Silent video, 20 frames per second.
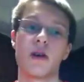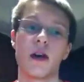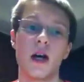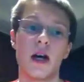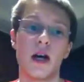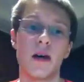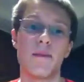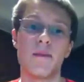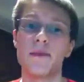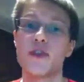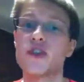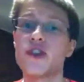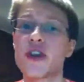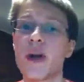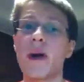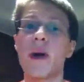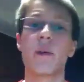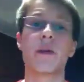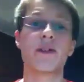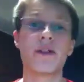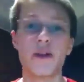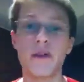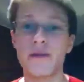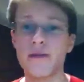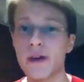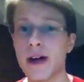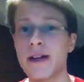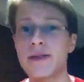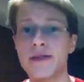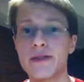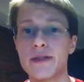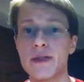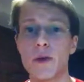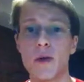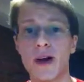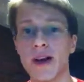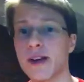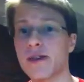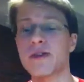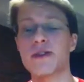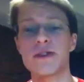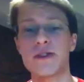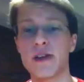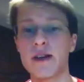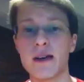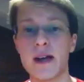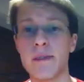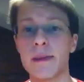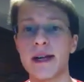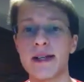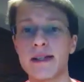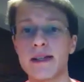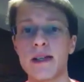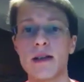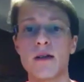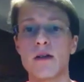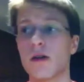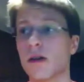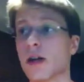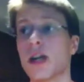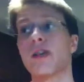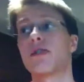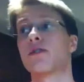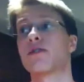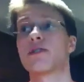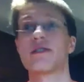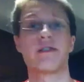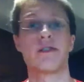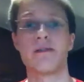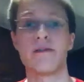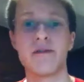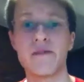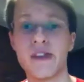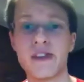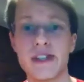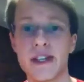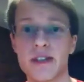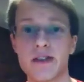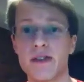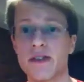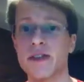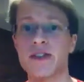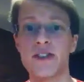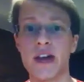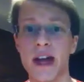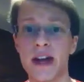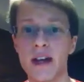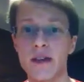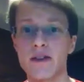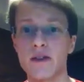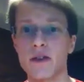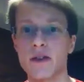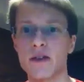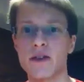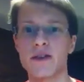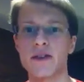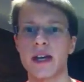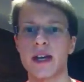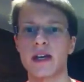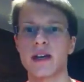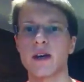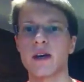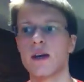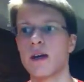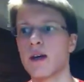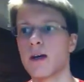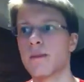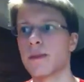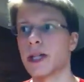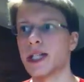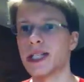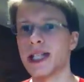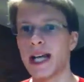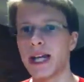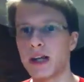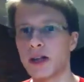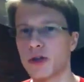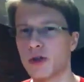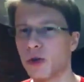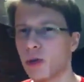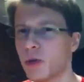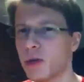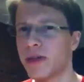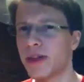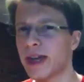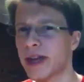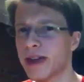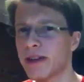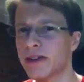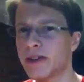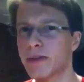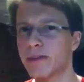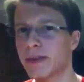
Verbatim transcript: Um, share it with your friends who are interested in M I T or are interested in physics or science or just like like cool things,